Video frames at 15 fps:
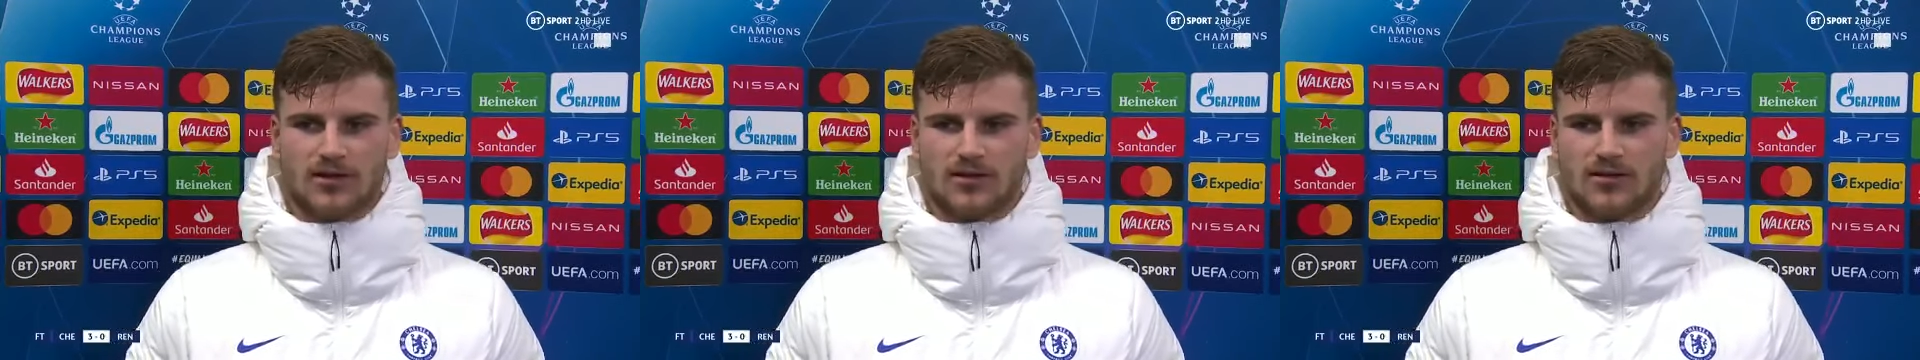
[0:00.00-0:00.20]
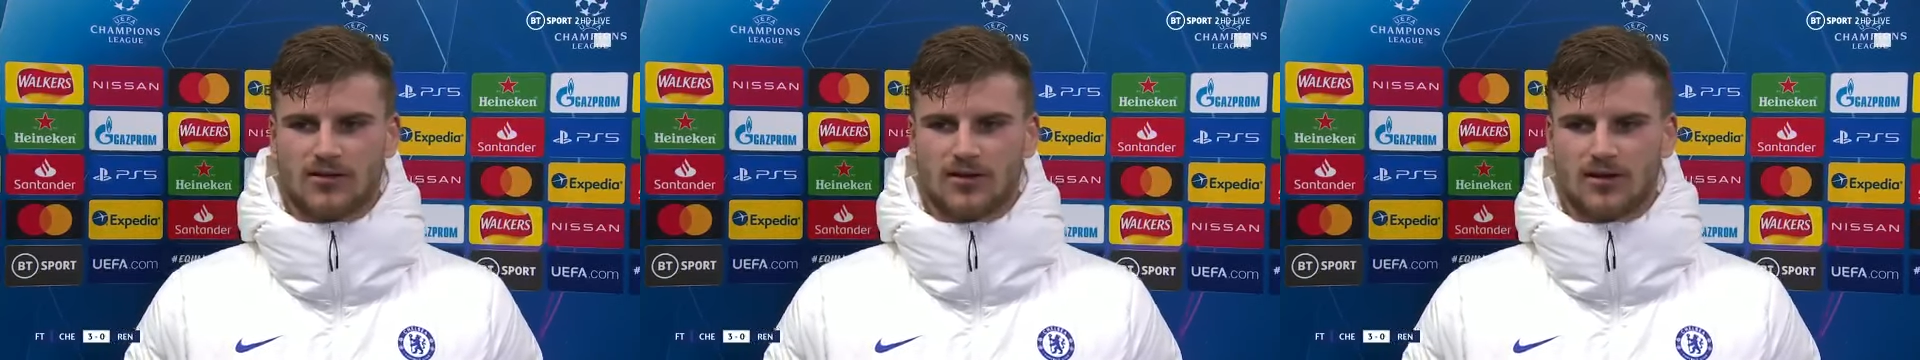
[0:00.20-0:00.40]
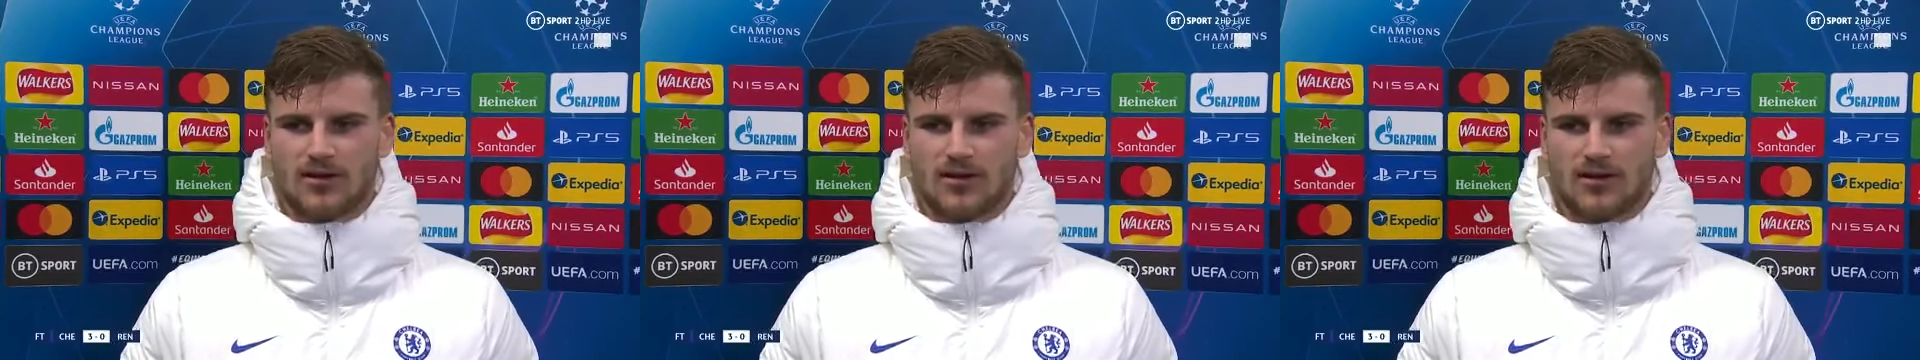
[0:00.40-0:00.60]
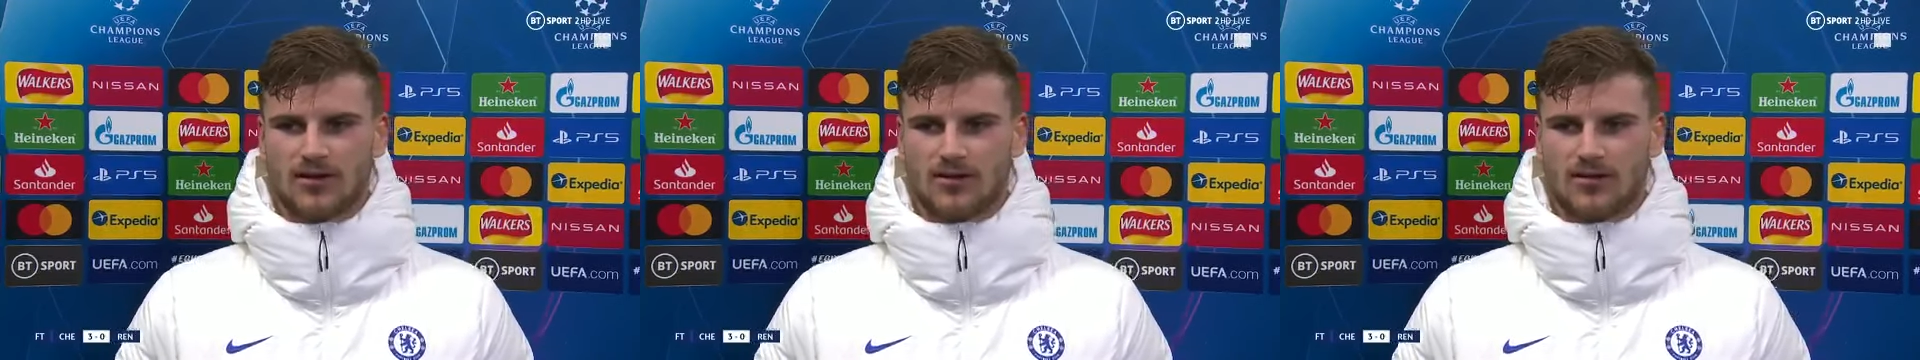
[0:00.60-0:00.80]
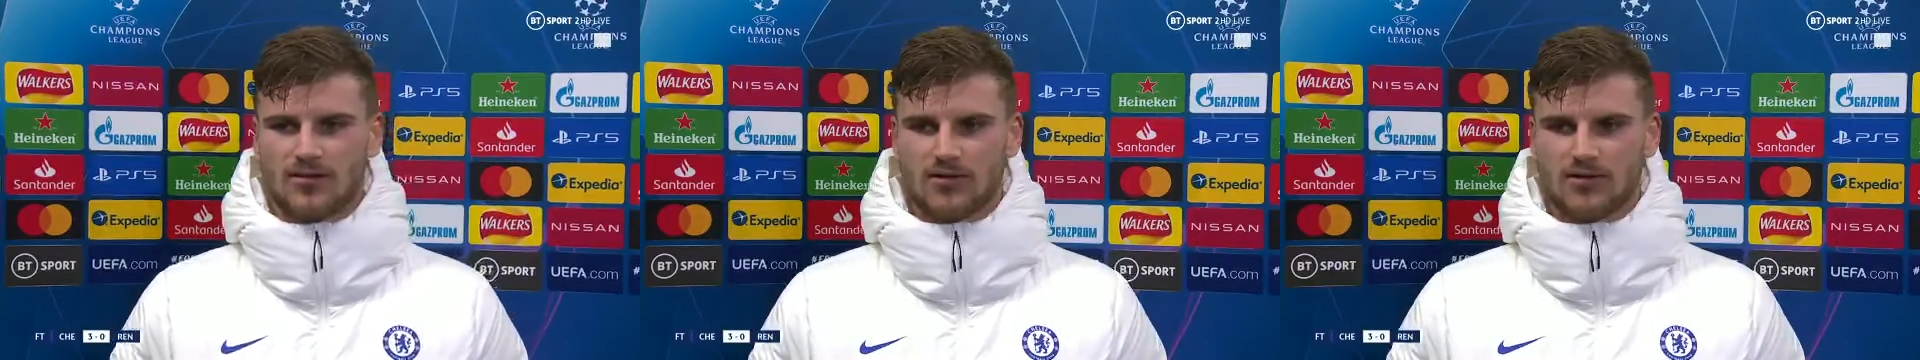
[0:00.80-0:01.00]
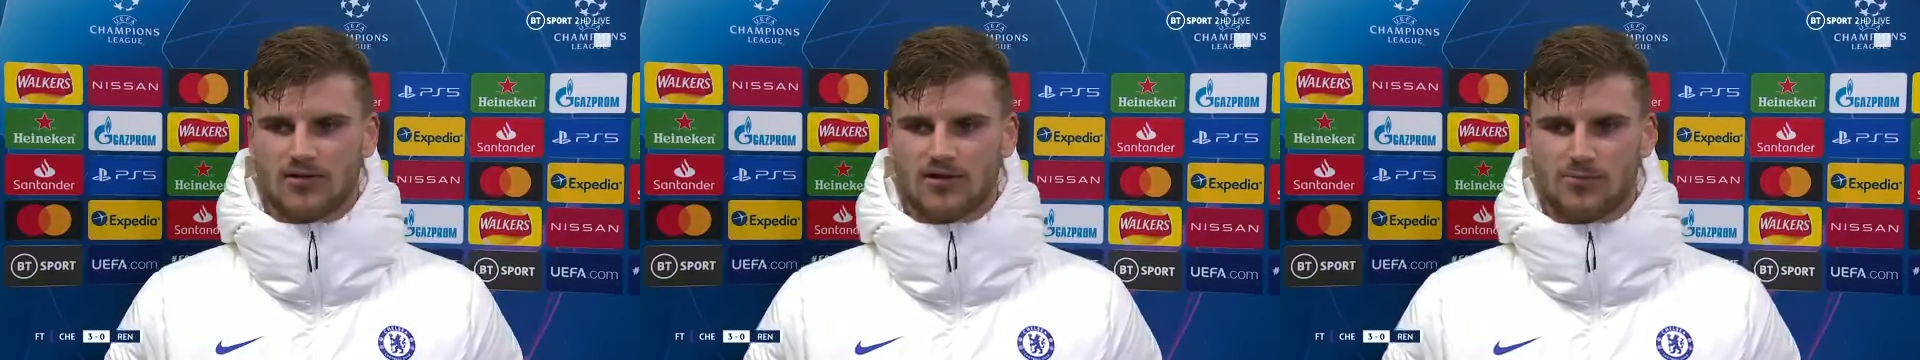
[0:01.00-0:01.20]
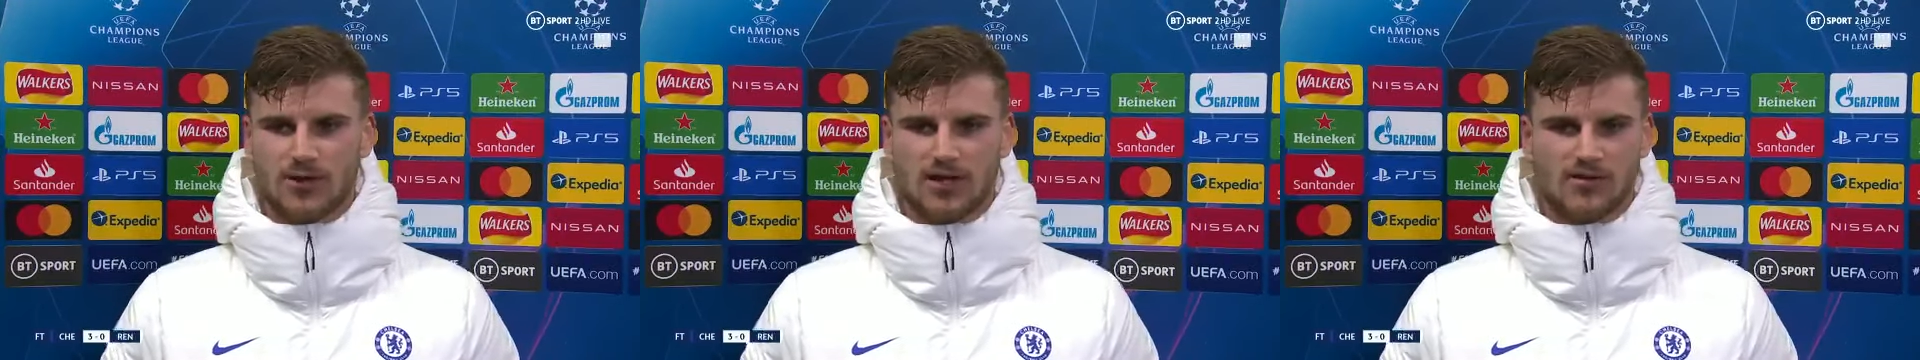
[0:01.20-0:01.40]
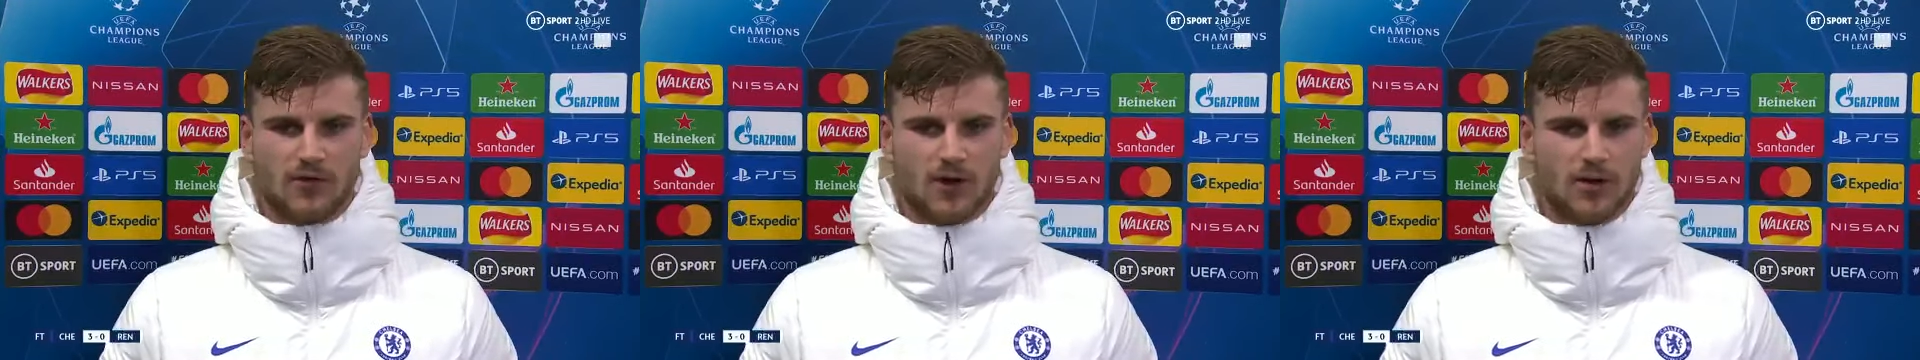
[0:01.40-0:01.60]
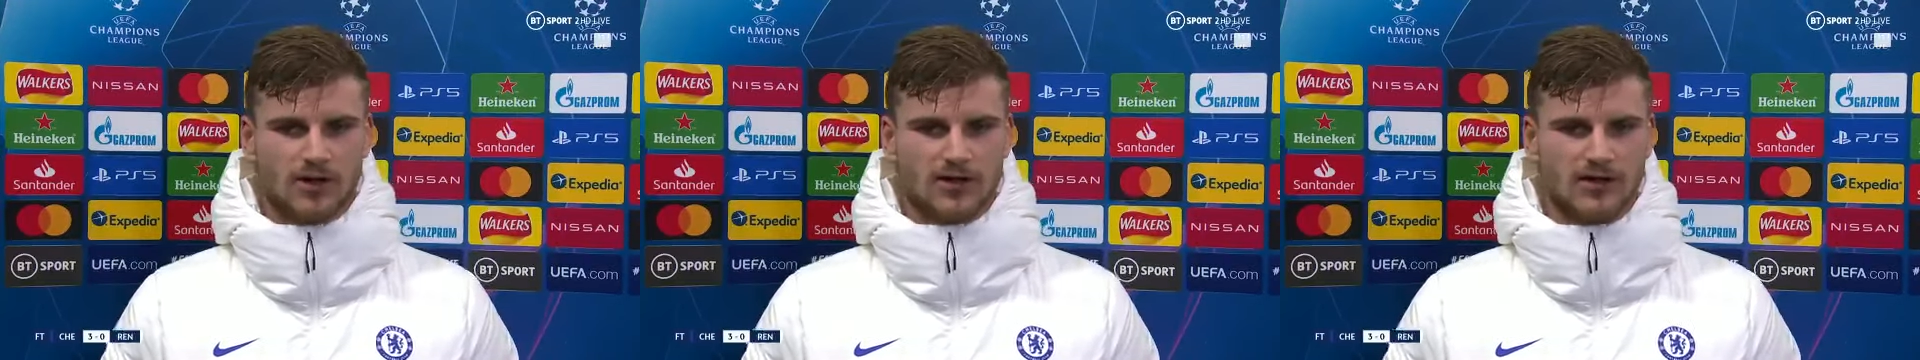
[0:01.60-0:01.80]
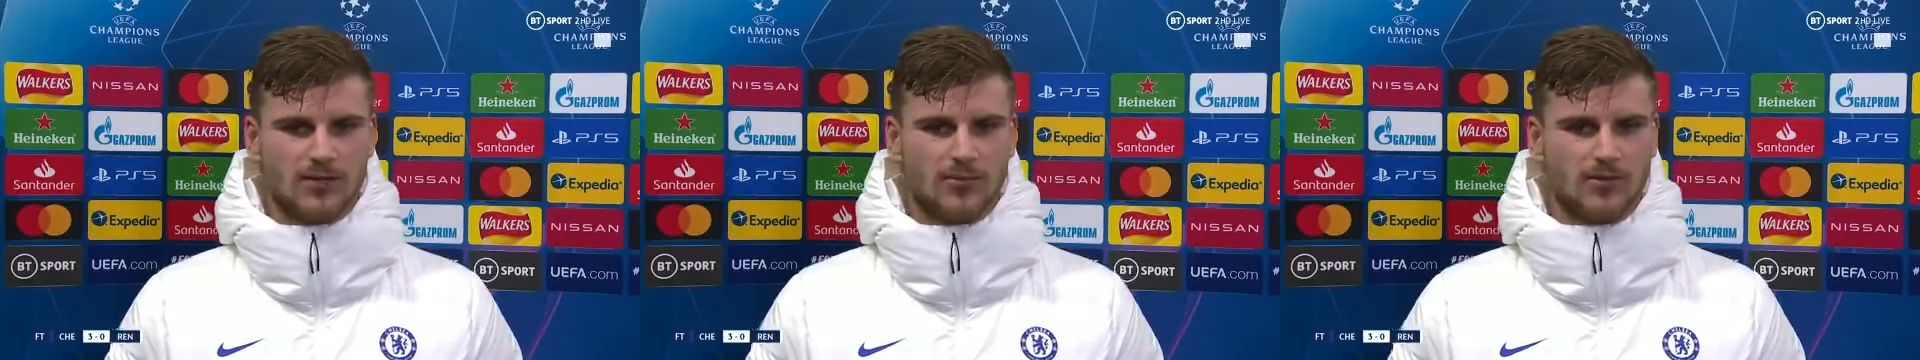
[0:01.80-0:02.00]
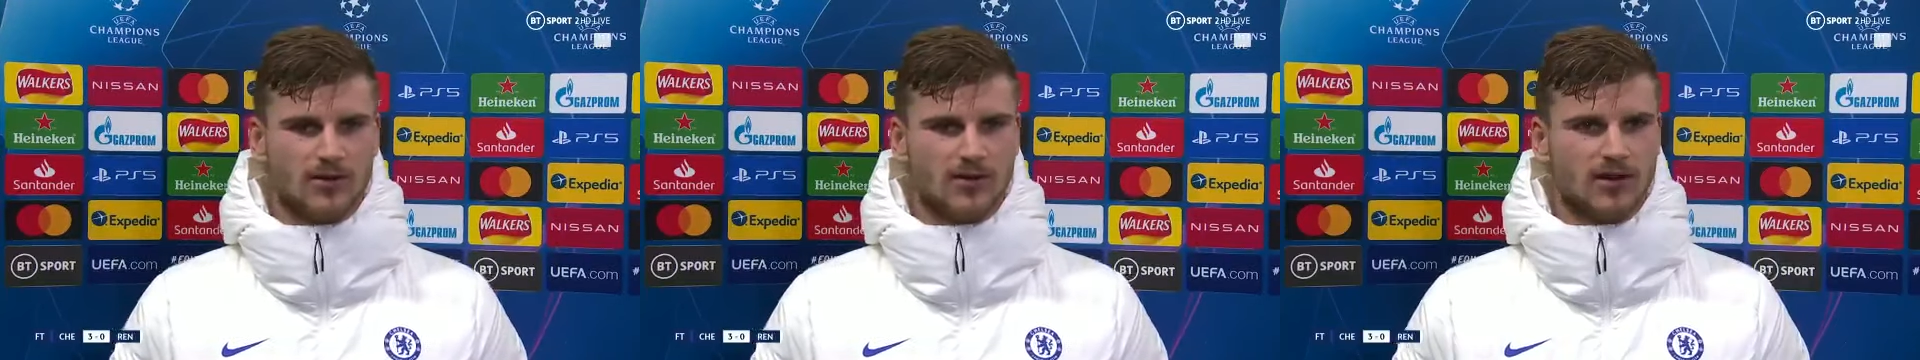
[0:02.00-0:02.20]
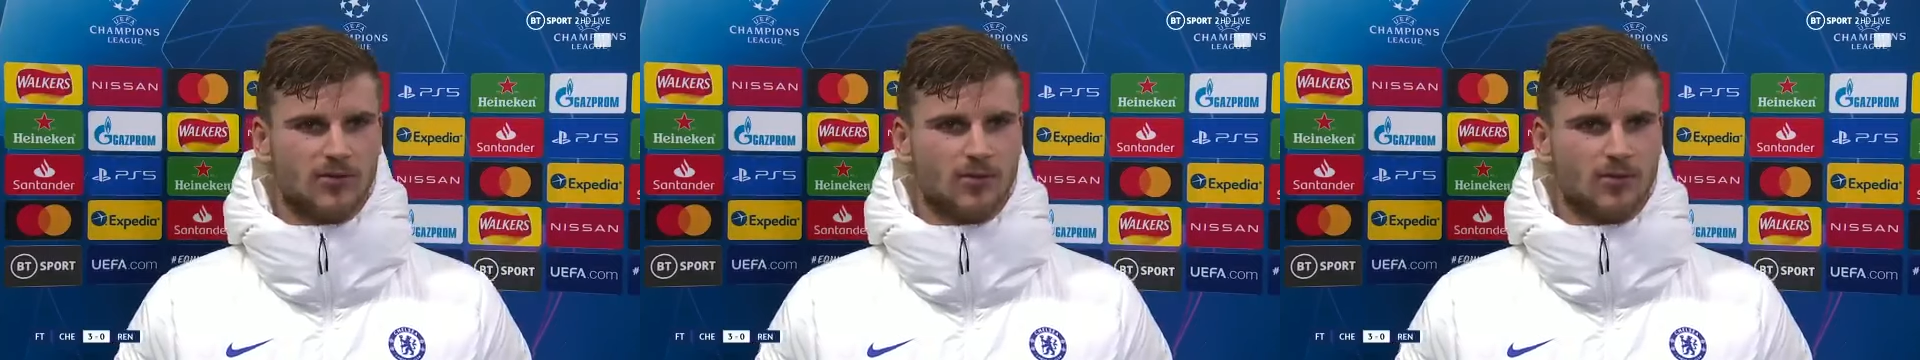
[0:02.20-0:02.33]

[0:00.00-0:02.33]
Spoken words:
that speaks for our team,